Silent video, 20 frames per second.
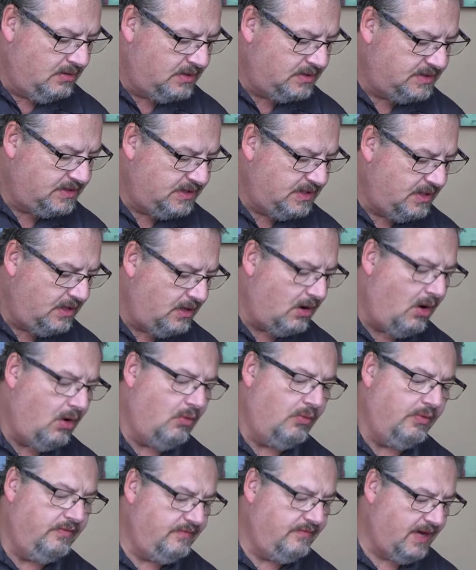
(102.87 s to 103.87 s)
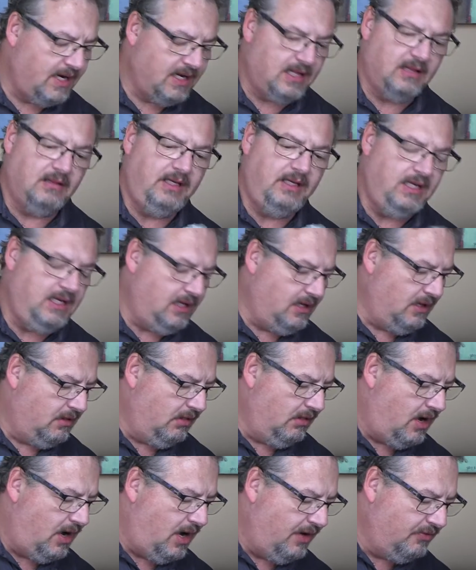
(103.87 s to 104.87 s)
What's here? Oh, we've got a cleaning
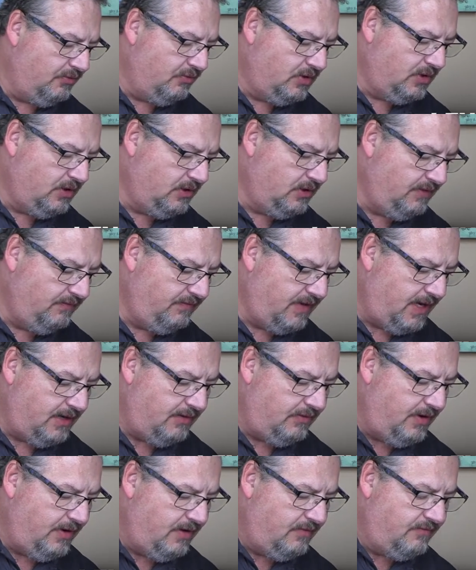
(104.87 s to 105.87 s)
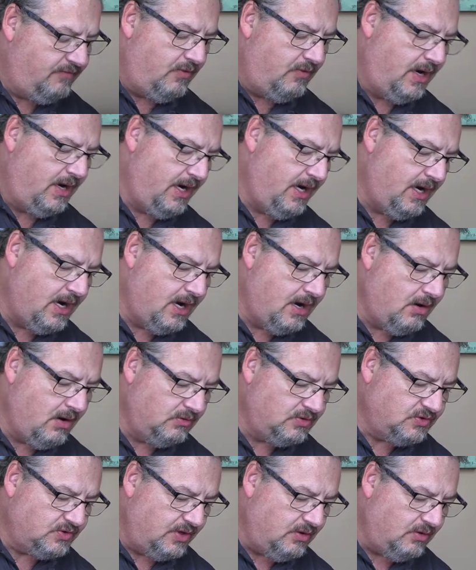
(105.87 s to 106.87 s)
cloth. I'm gonna leave that in there for right now
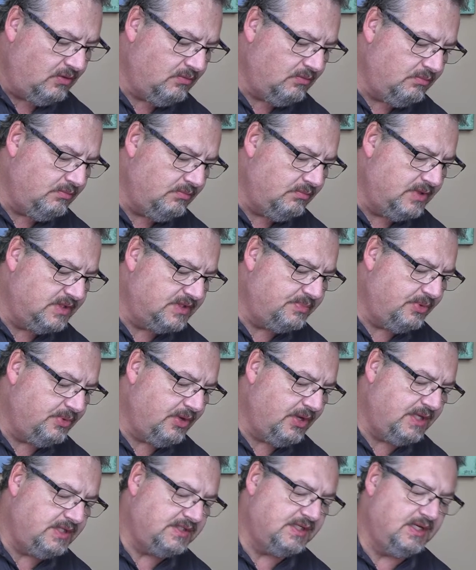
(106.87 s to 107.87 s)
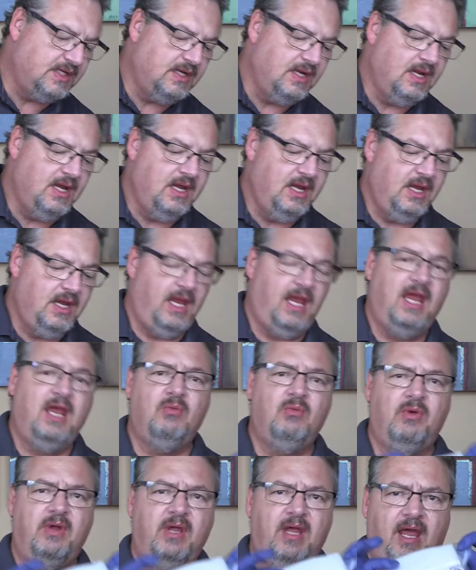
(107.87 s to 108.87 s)
so I don't misplace it.
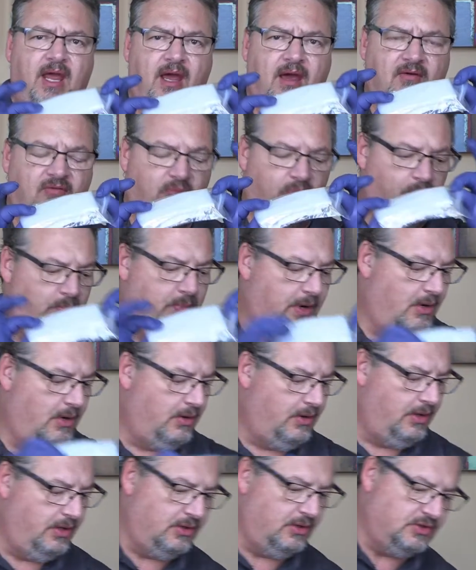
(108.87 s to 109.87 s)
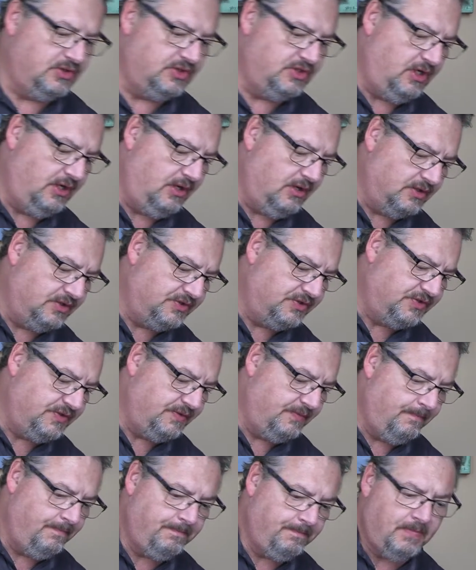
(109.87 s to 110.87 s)
And we have barrier shields.
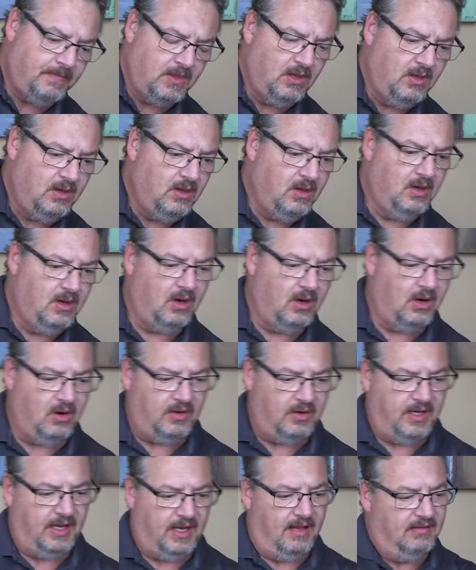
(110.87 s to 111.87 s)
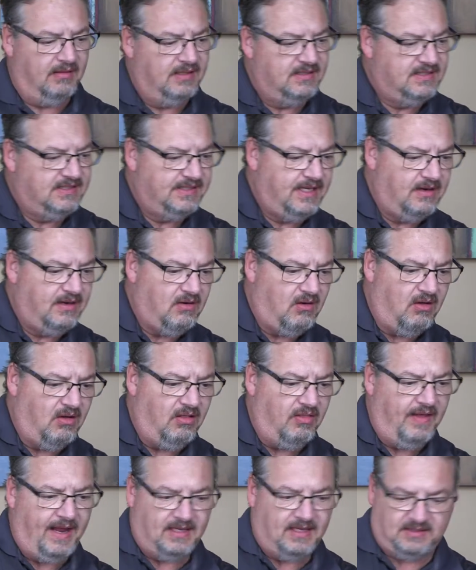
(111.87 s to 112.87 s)
Okay, let's send
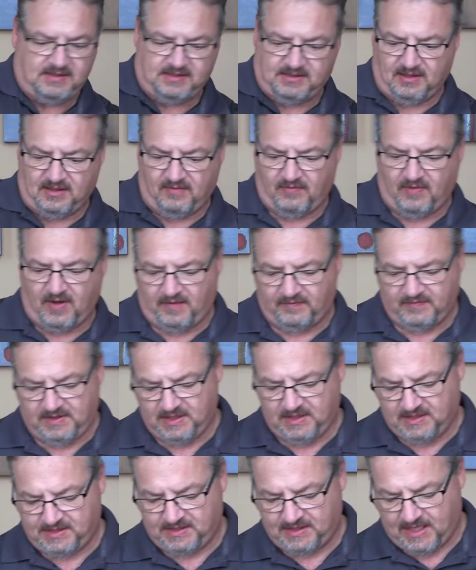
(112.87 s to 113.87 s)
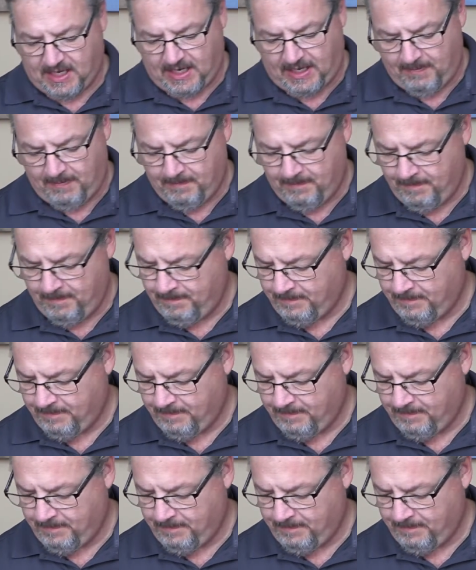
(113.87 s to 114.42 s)
all that stuff off to the side.